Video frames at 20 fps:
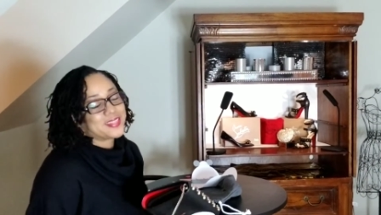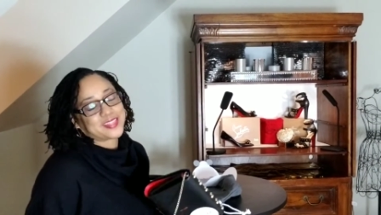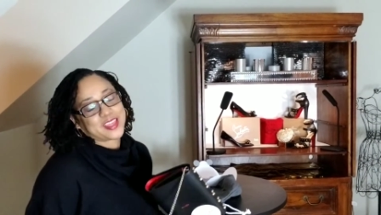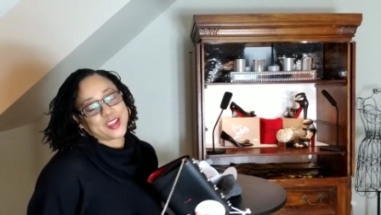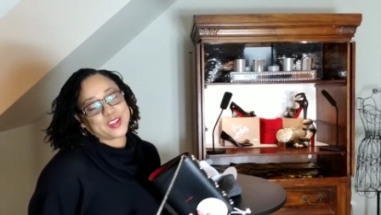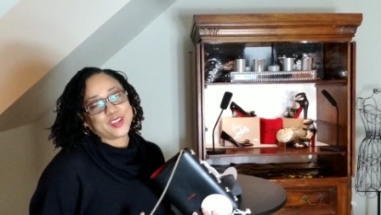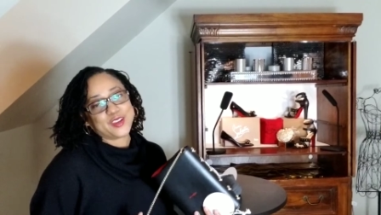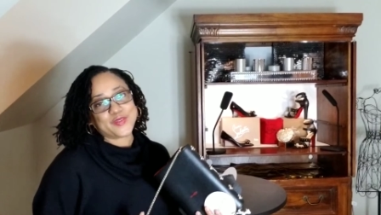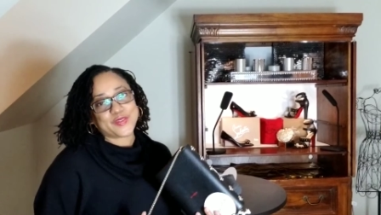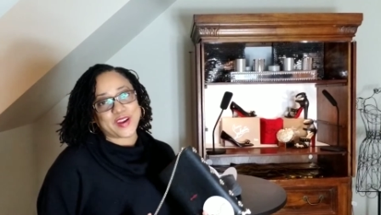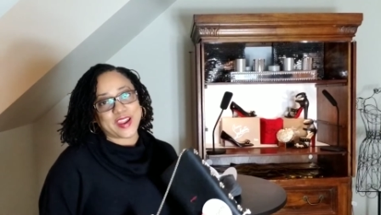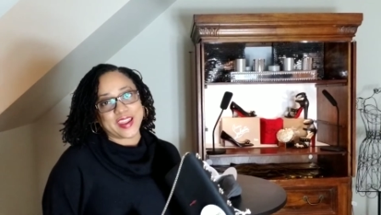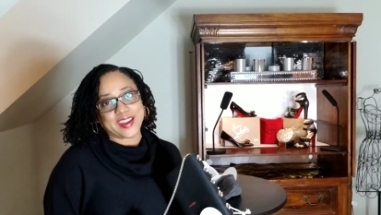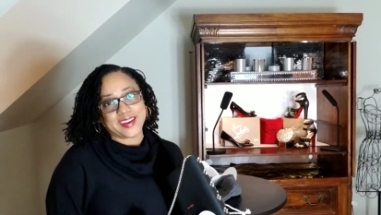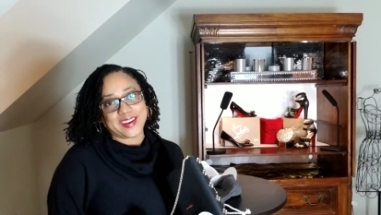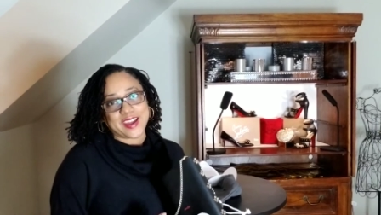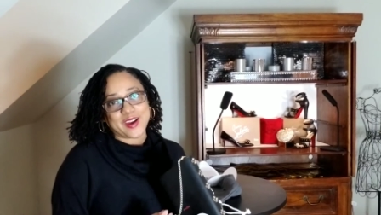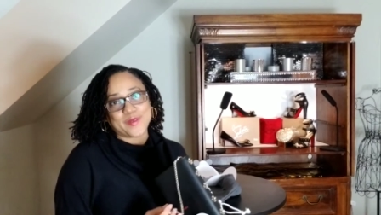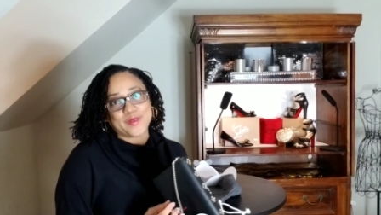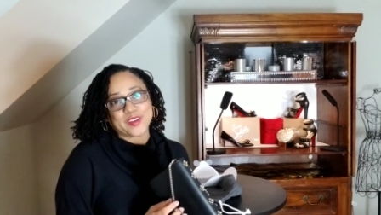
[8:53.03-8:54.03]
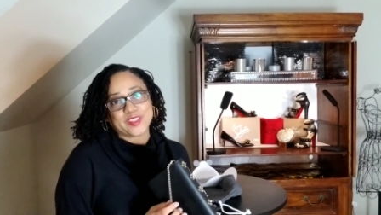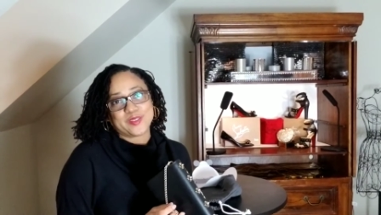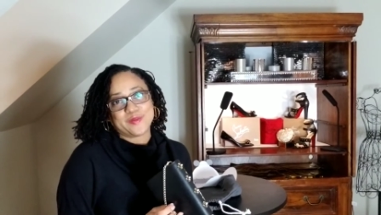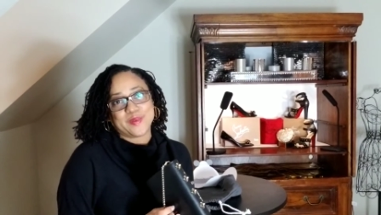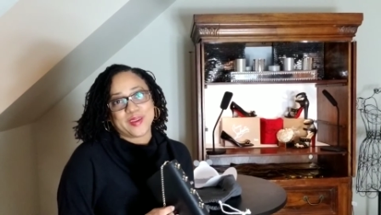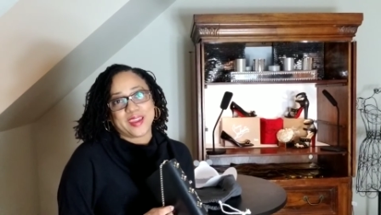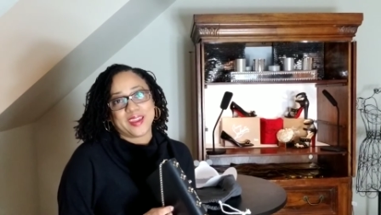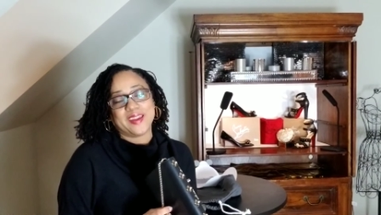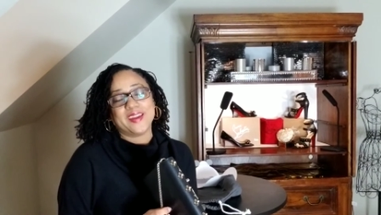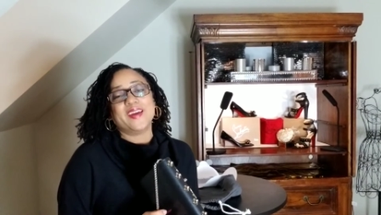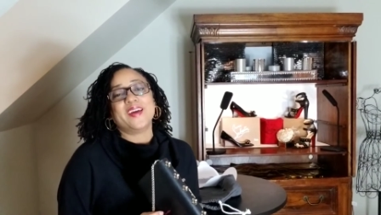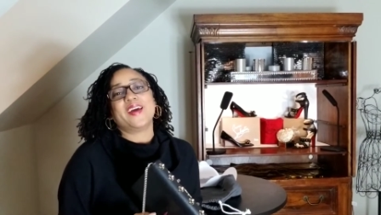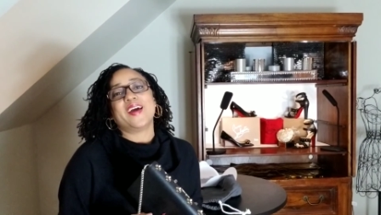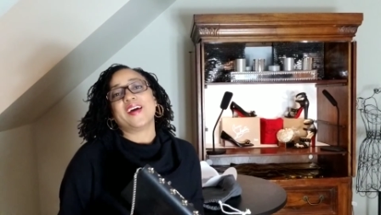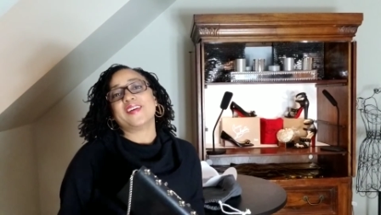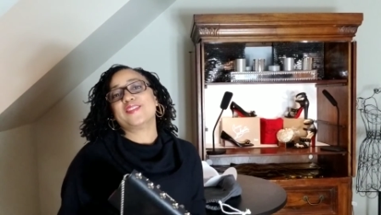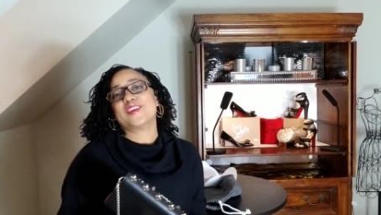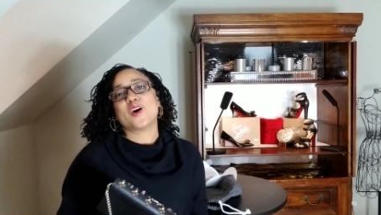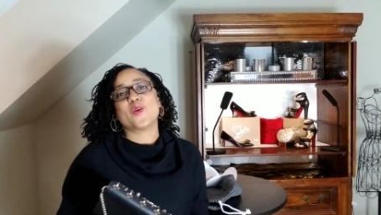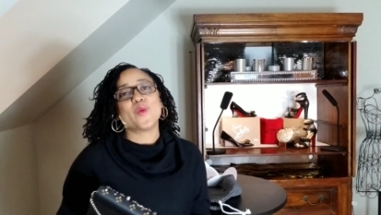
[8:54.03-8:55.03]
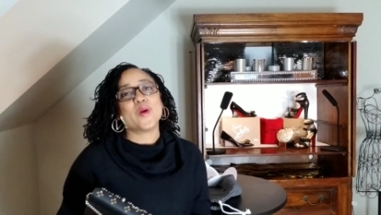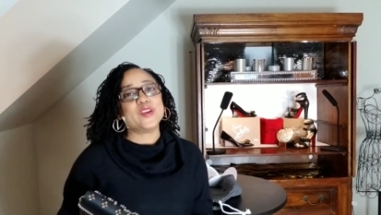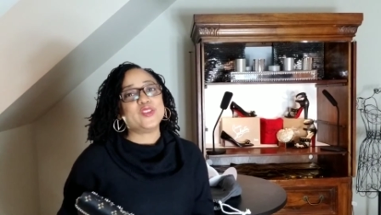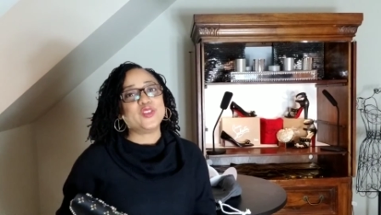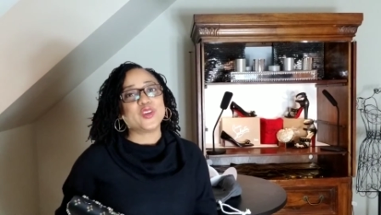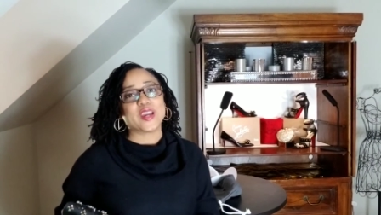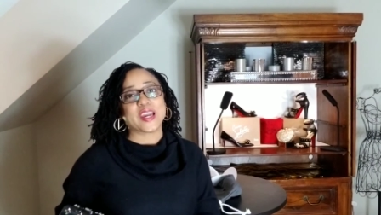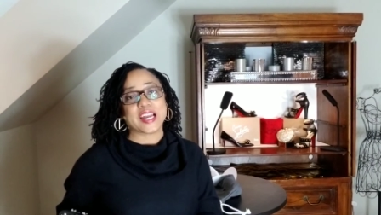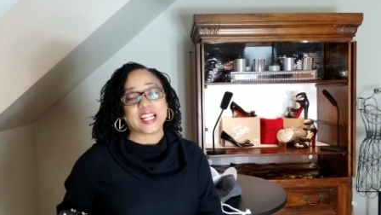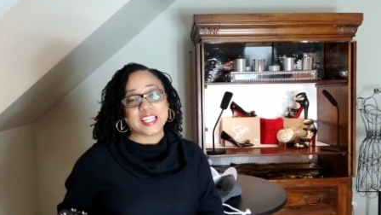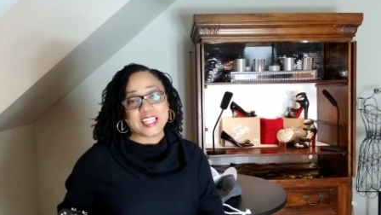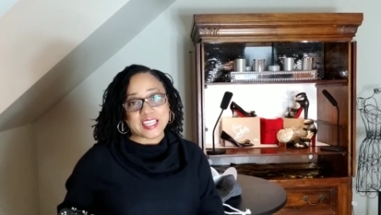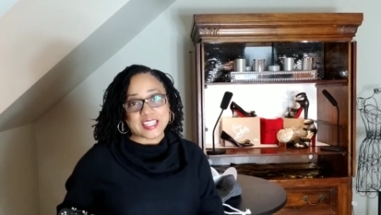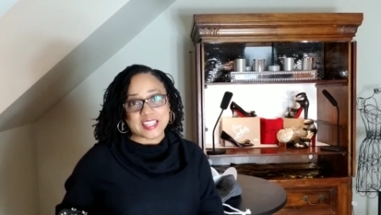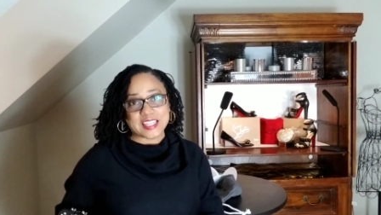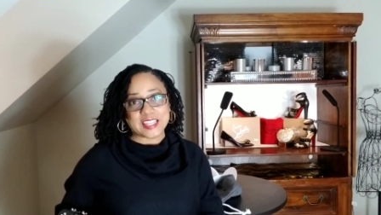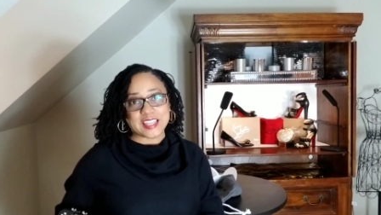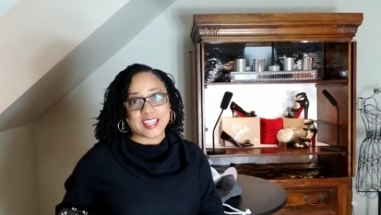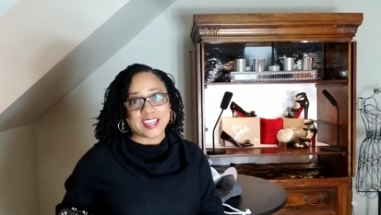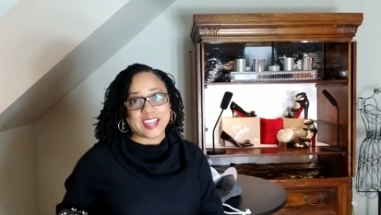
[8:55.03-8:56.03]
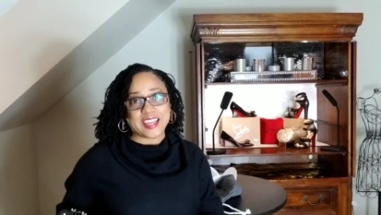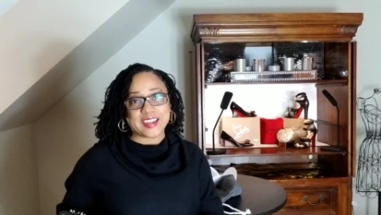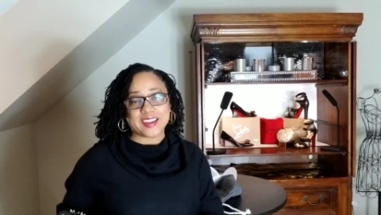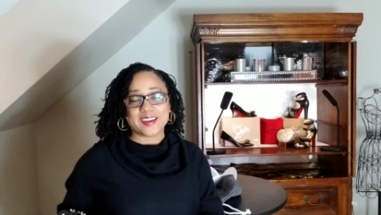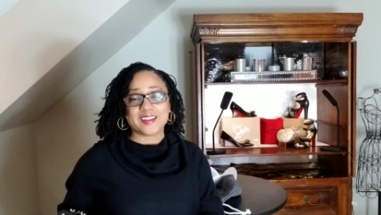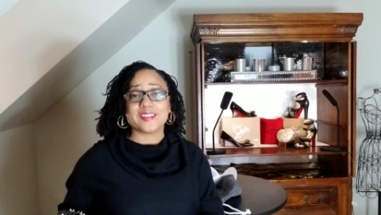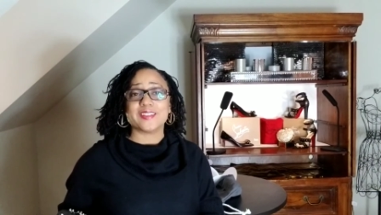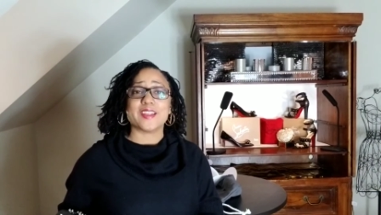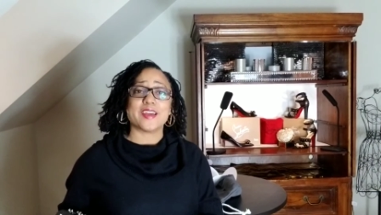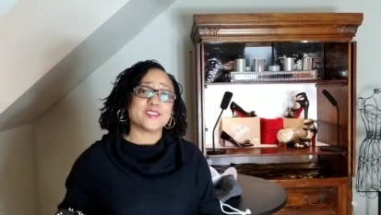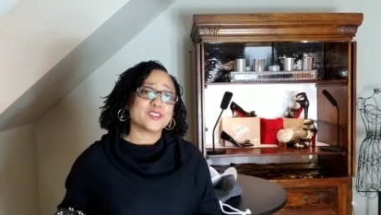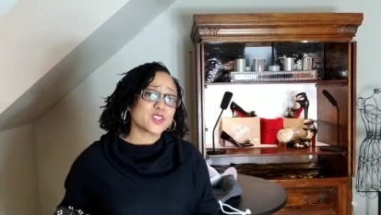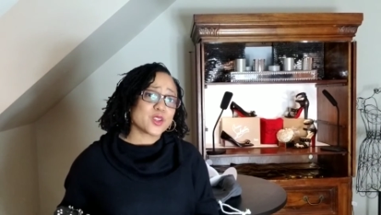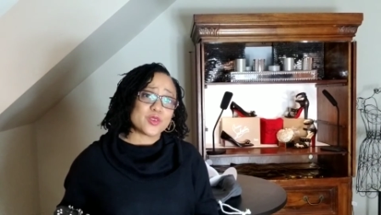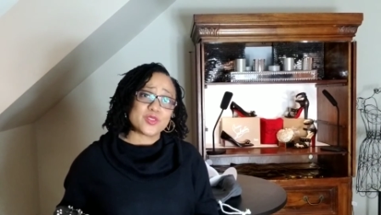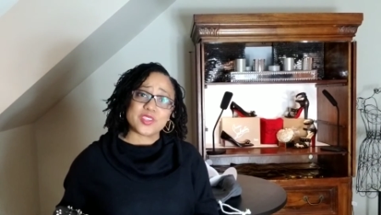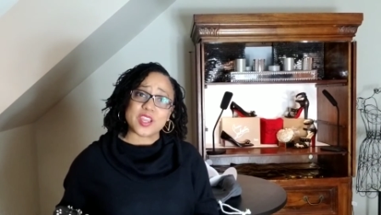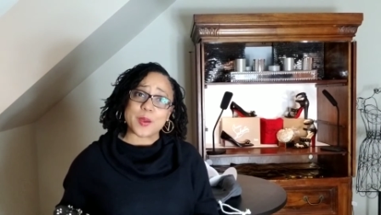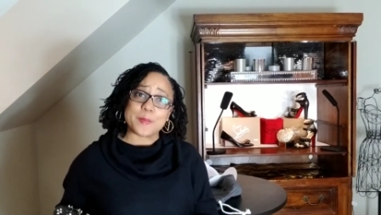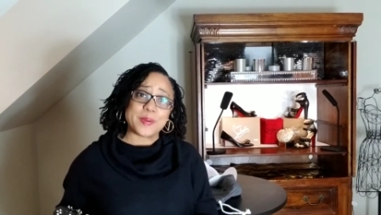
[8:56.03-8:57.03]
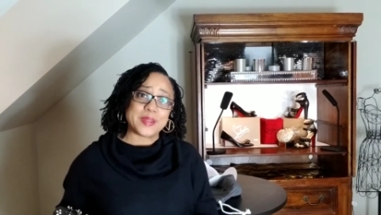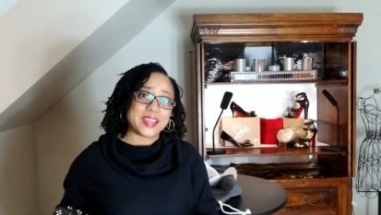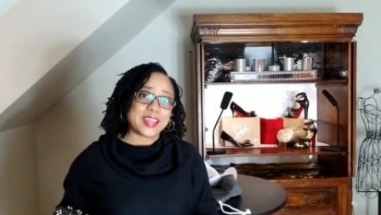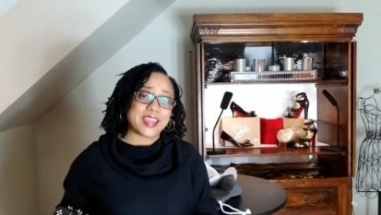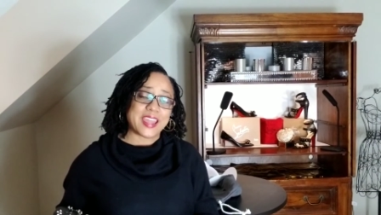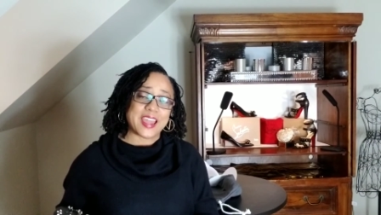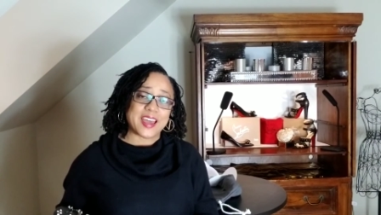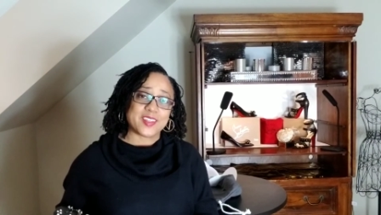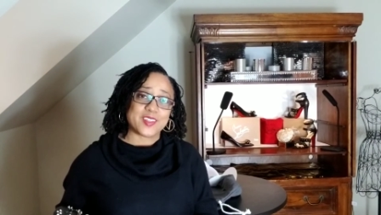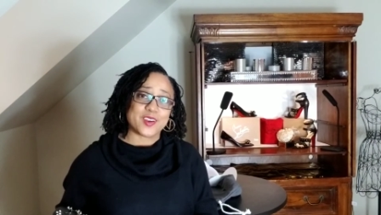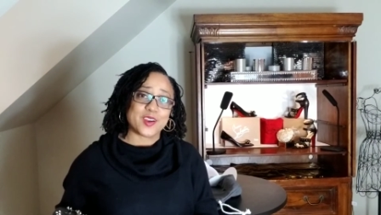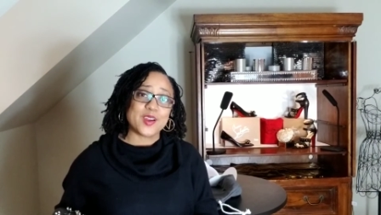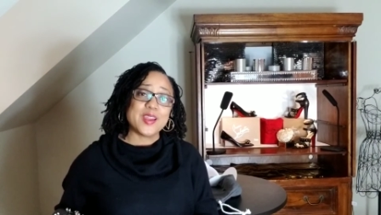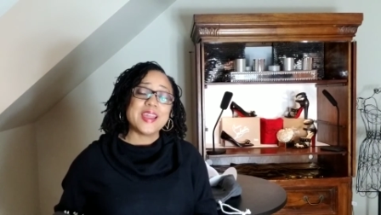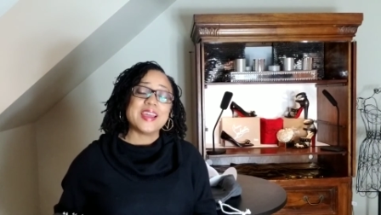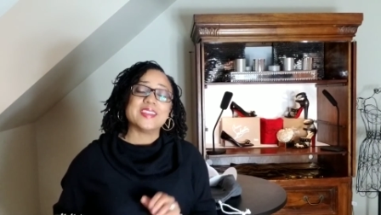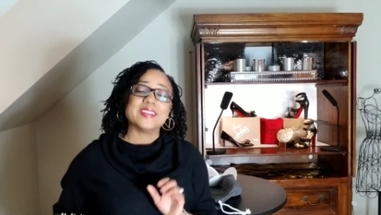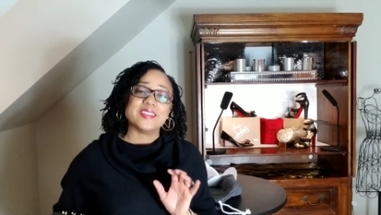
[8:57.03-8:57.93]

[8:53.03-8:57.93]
Thank you for hanging out with me. As always, you can click the link. Let's go shopping together.